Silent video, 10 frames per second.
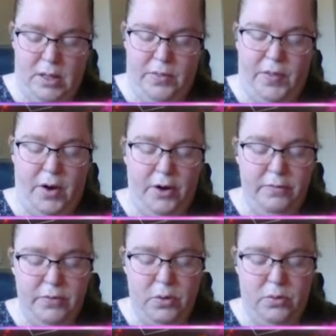The Heart
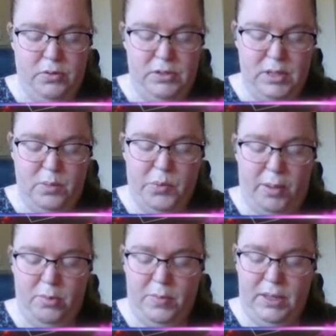of Gold's
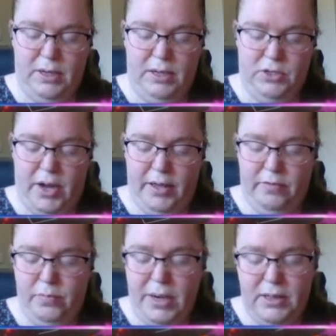improbability drive
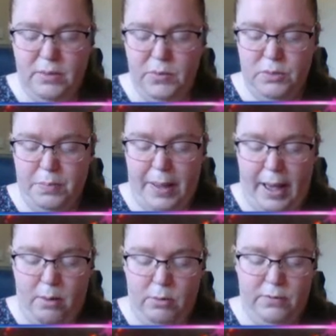made it the most
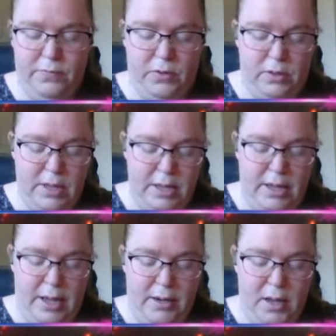powerful
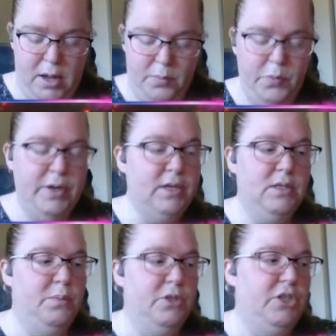and
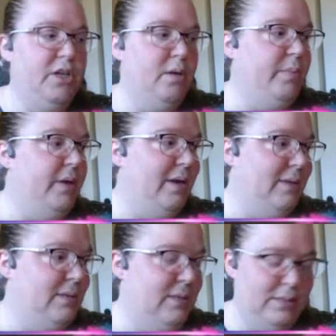unpredictable ship in
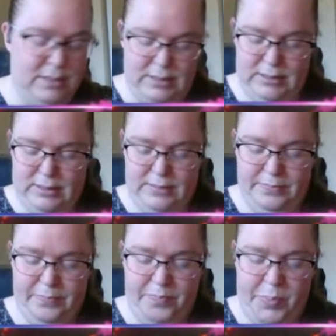existence.
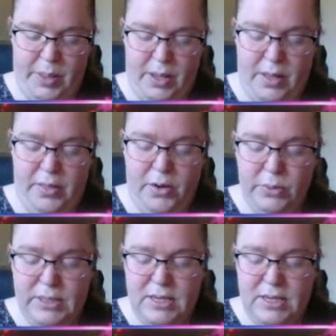There was